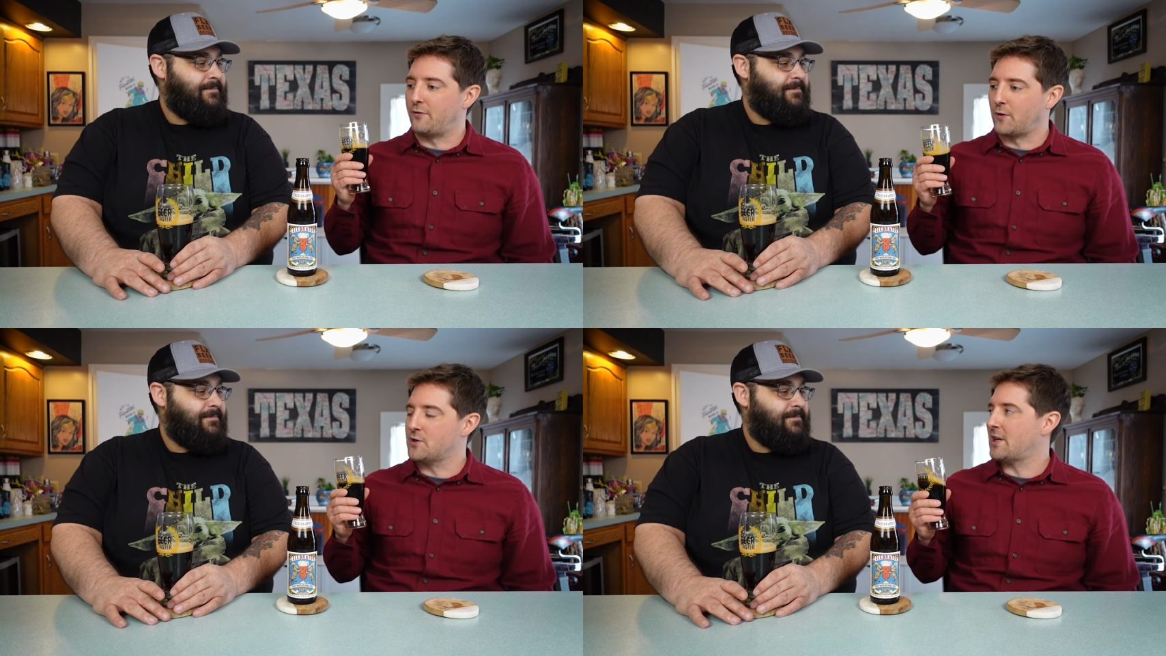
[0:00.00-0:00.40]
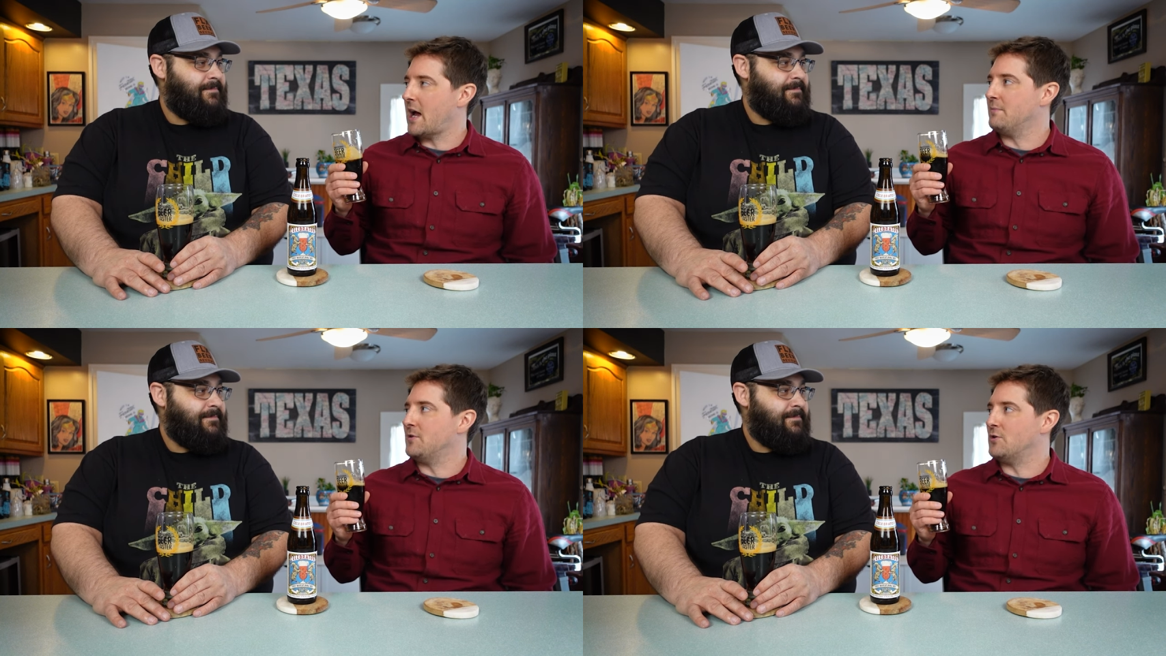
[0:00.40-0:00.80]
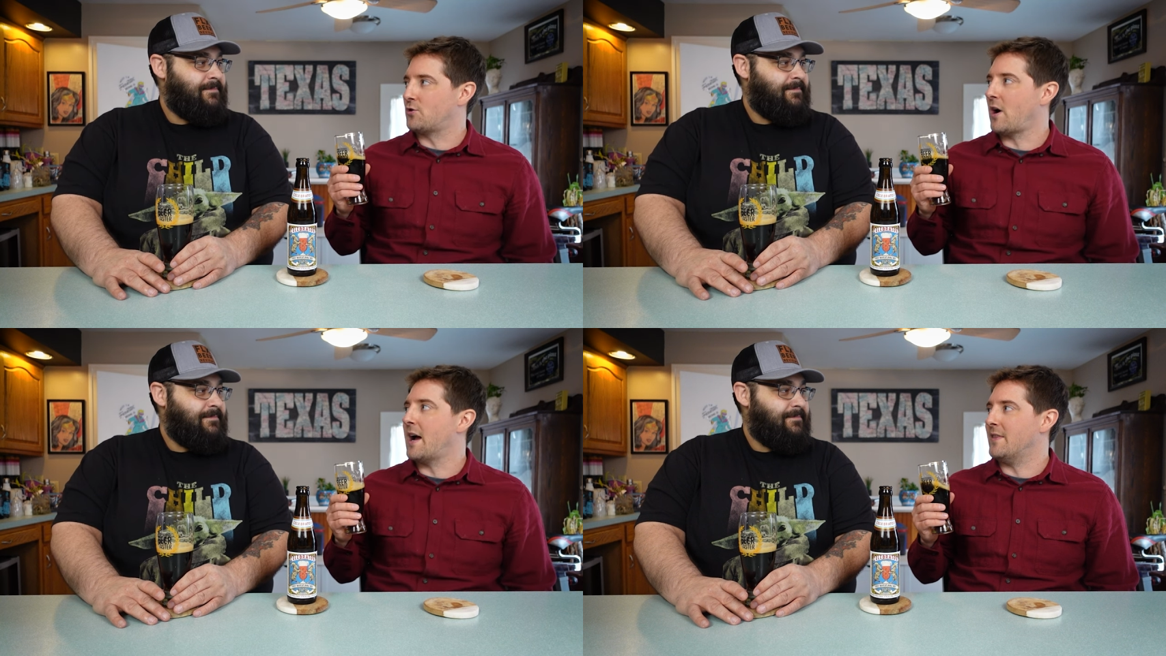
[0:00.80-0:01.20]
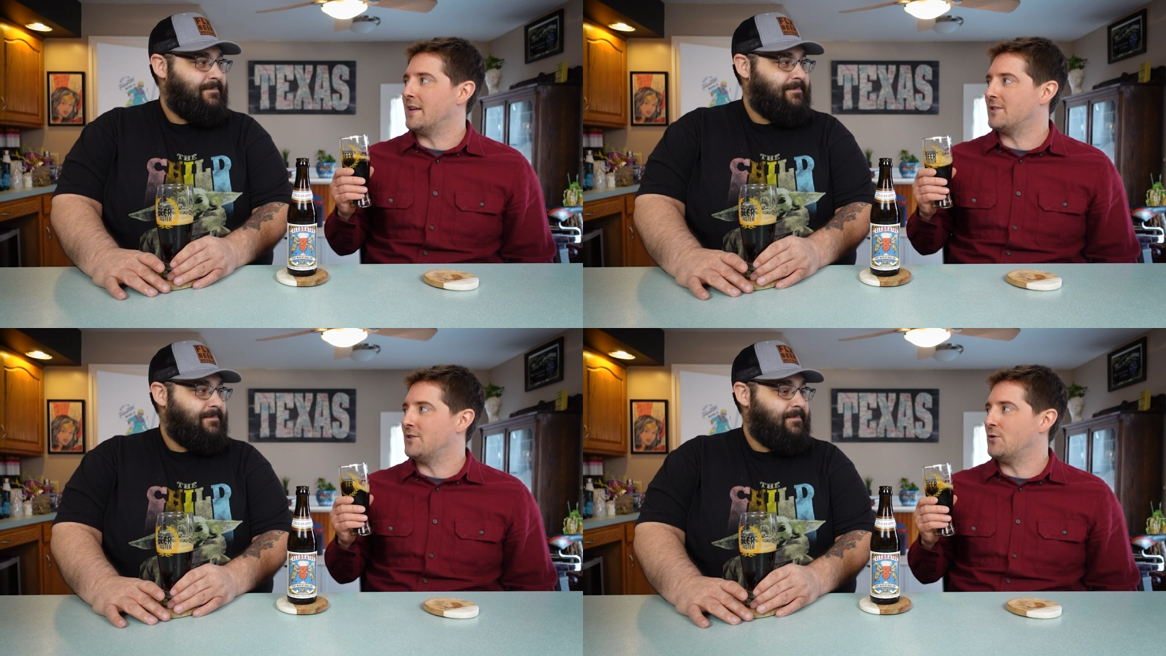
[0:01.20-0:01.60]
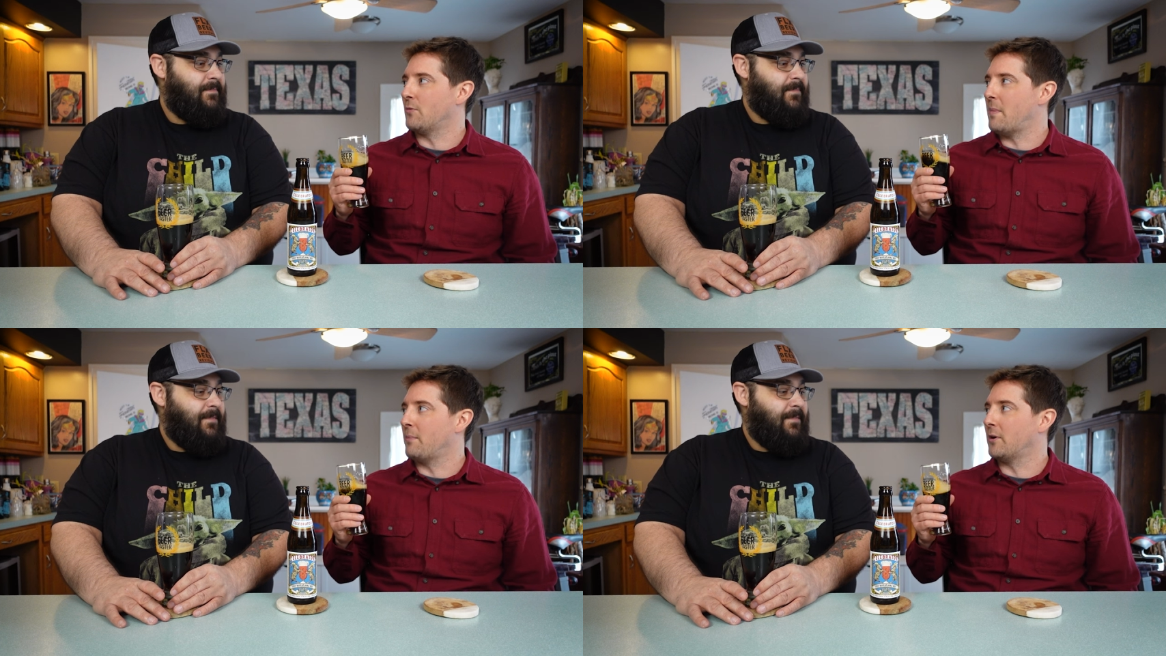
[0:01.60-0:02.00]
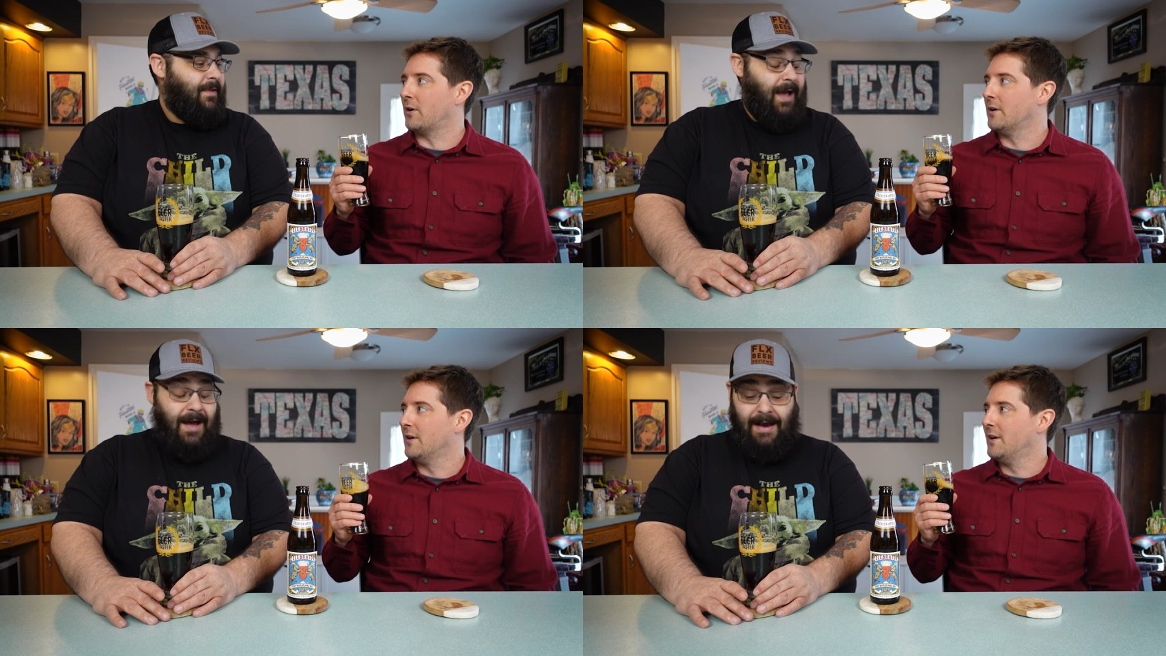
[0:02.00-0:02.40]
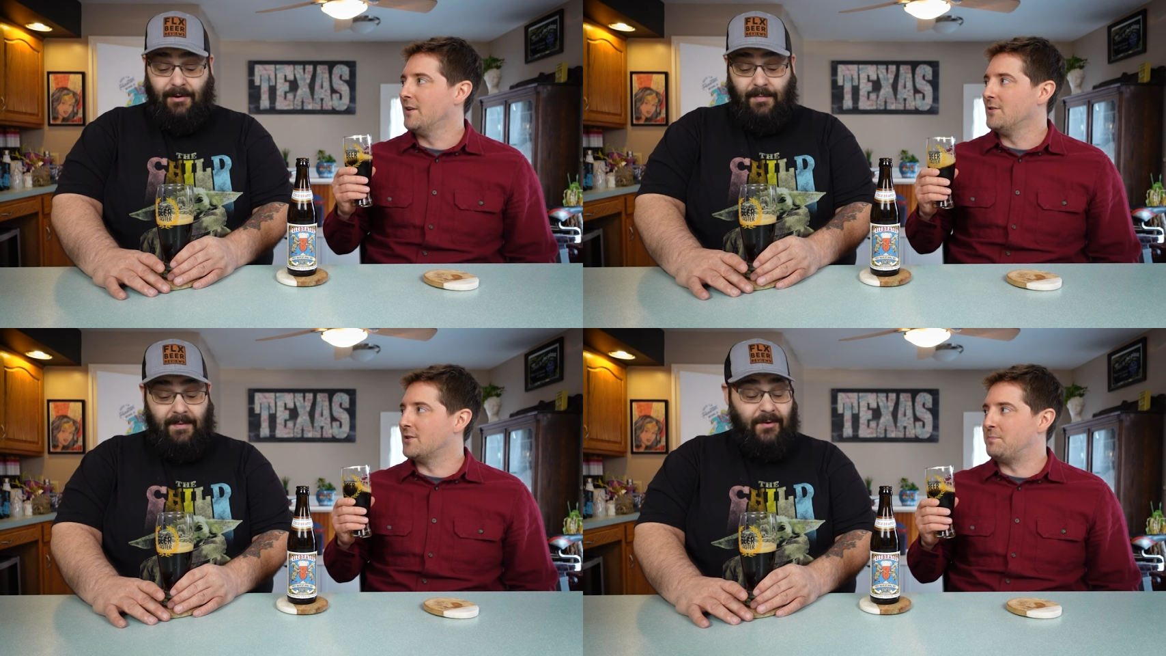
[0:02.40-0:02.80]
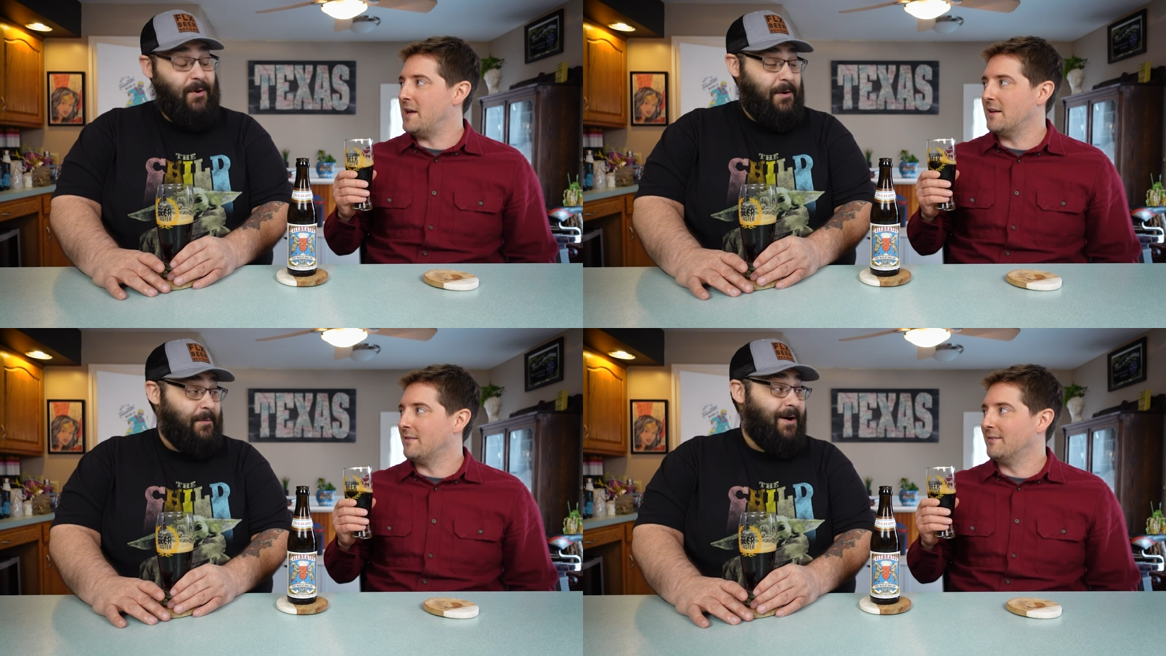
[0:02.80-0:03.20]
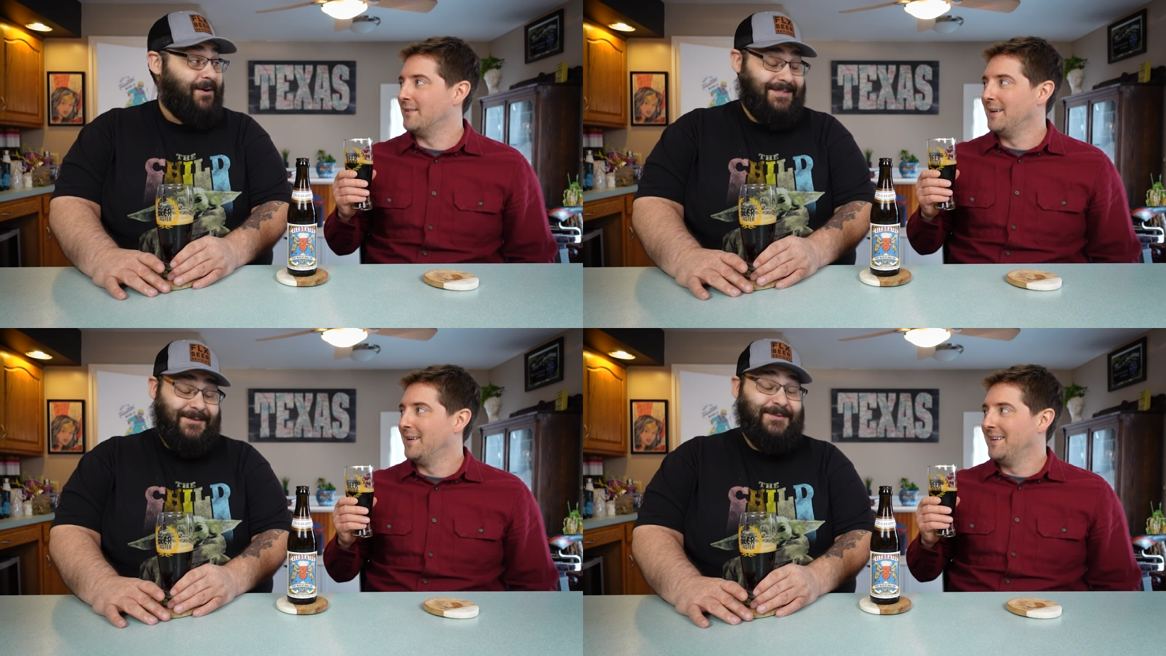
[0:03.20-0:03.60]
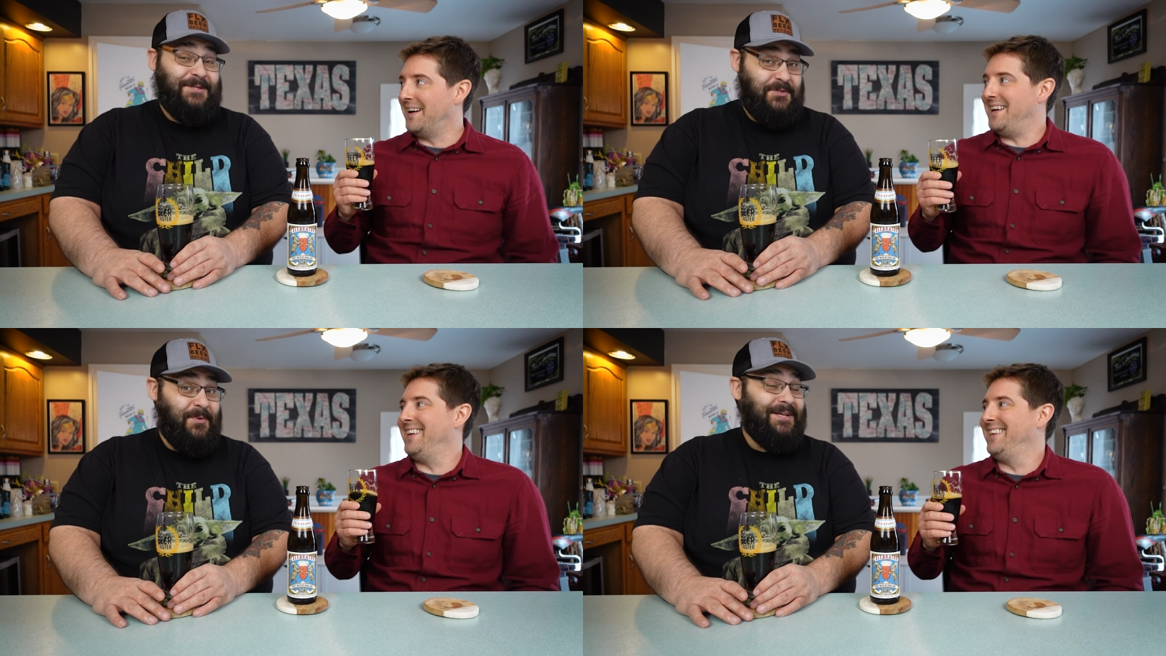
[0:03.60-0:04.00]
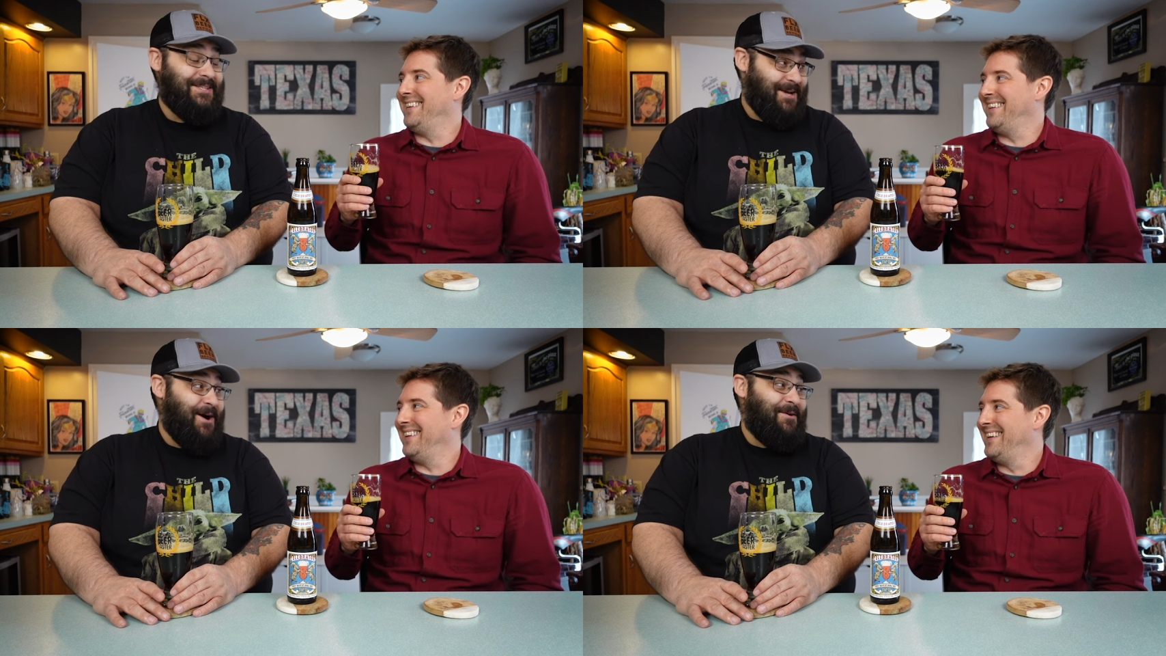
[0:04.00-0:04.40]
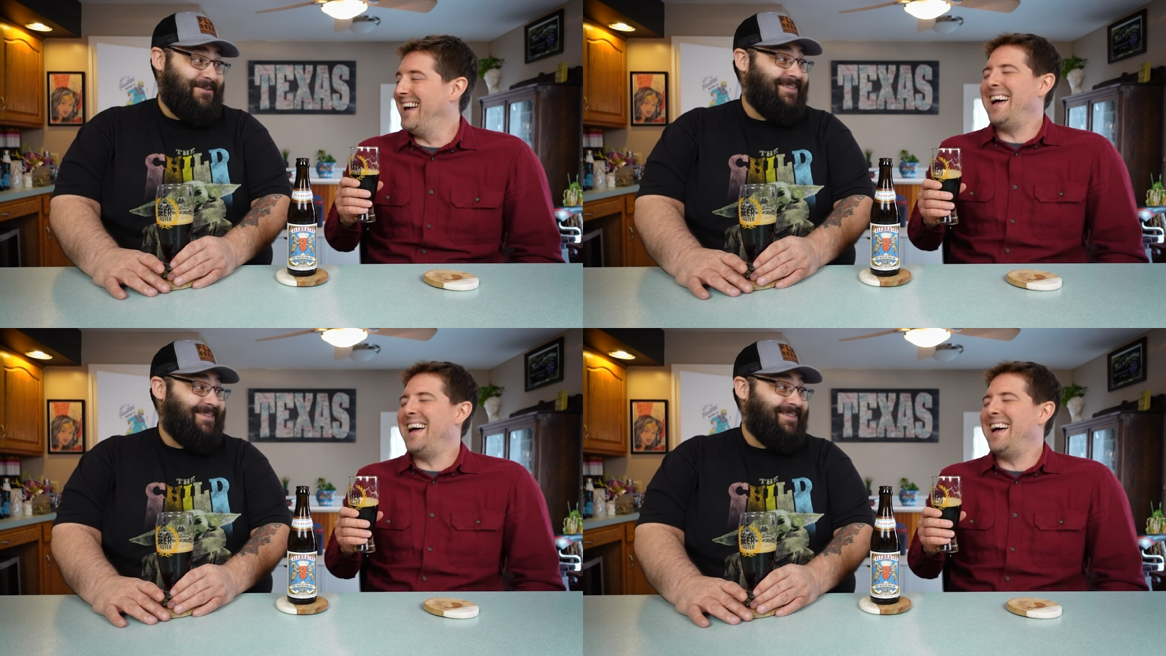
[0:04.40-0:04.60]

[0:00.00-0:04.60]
Speaker 1: first times you tried this do you remember i remember being... quite well because it was like two weeks ago